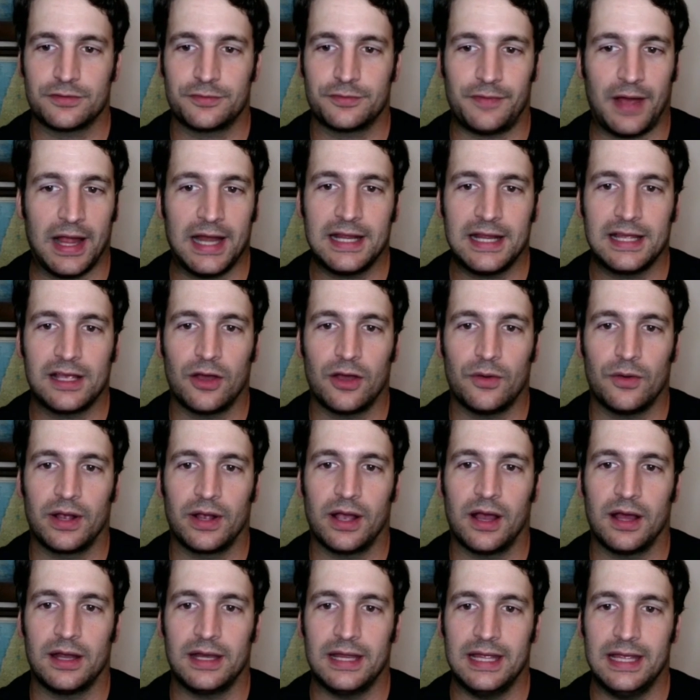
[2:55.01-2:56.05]
fighting going
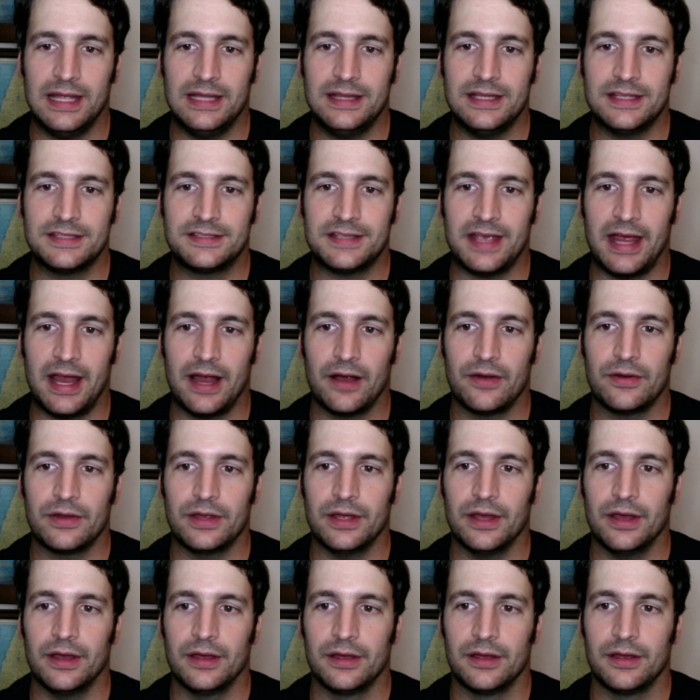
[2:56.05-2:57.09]
on in this
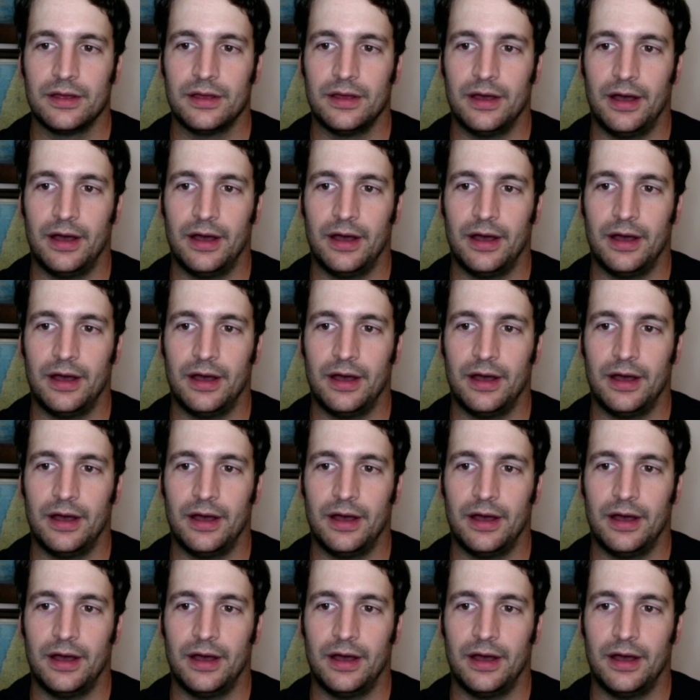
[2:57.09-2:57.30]
area